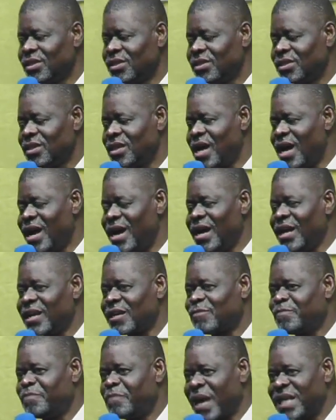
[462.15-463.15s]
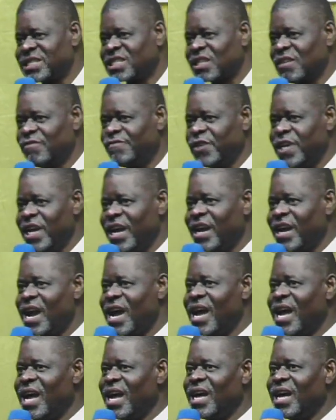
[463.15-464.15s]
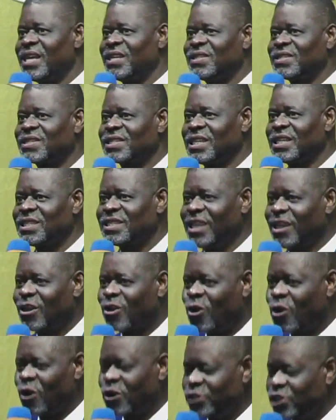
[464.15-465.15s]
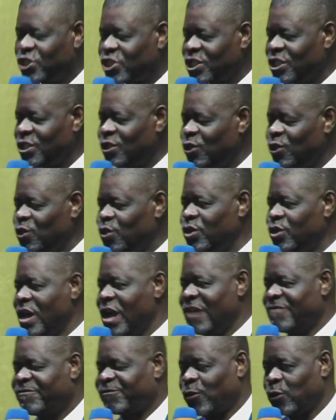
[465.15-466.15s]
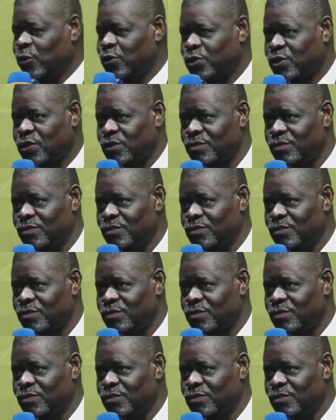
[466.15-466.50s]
that perseverance is the continued effort